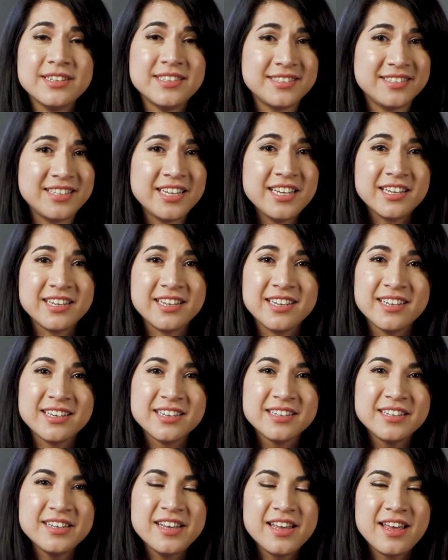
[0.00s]
sneaky,
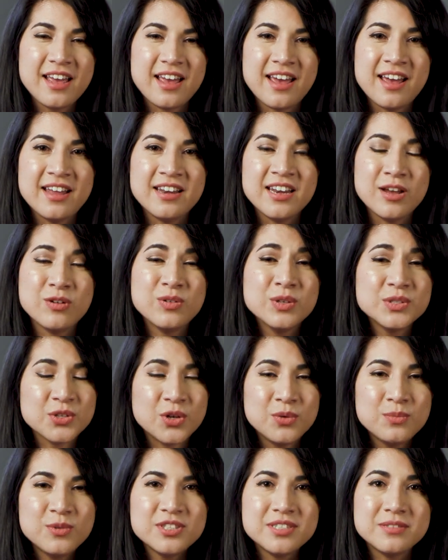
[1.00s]
and it was
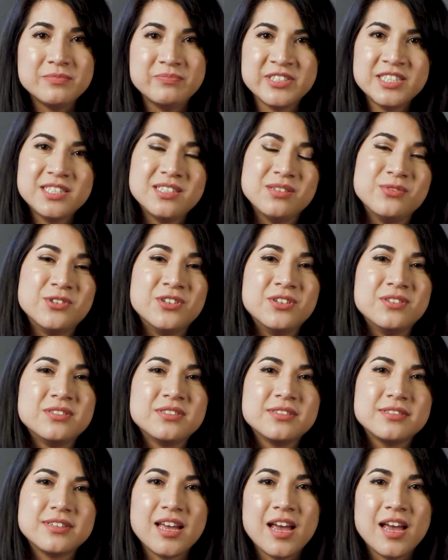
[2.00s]
almost invisible.